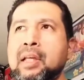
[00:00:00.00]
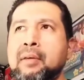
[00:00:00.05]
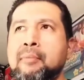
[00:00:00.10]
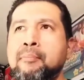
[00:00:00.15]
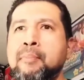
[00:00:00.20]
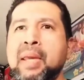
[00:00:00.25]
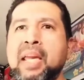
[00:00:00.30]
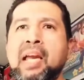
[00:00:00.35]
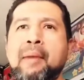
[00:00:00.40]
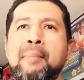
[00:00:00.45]

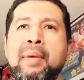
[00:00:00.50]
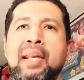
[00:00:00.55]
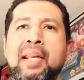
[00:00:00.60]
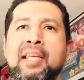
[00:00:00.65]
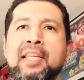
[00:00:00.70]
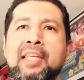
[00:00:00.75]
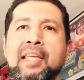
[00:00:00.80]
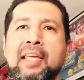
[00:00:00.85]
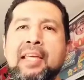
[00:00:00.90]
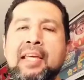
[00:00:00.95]
Mega Man
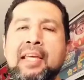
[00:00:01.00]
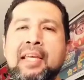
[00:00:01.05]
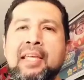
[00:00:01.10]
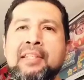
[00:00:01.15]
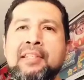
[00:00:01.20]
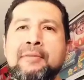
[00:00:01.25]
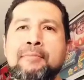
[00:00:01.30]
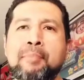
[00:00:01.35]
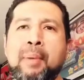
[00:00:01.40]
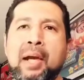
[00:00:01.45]

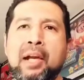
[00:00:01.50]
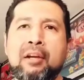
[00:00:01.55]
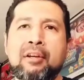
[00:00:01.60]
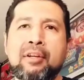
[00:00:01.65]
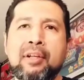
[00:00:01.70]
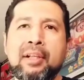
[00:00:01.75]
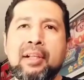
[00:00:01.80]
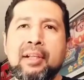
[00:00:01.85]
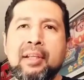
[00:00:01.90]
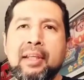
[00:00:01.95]

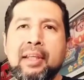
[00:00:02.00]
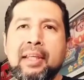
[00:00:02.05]
inspired